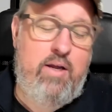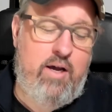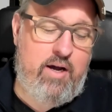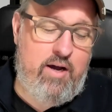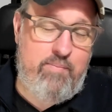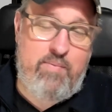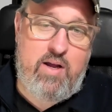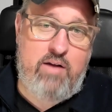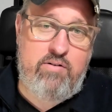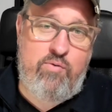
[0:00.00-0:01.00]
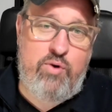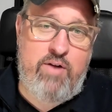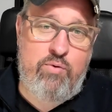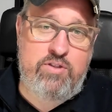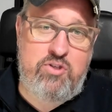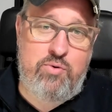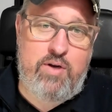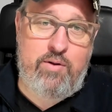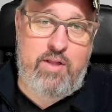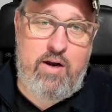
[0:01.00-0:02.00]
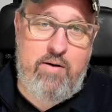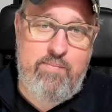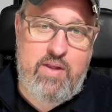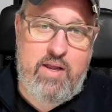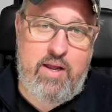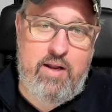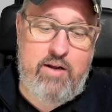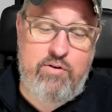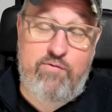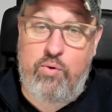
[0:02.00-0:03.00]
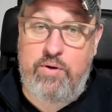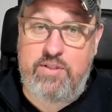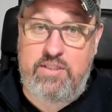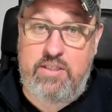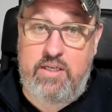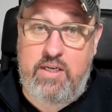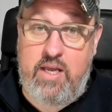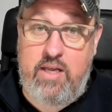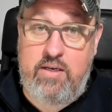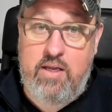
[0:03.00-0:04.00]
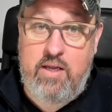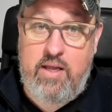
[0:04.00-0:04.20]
I love what everyone's doing out there, and I look forward to seeing you again.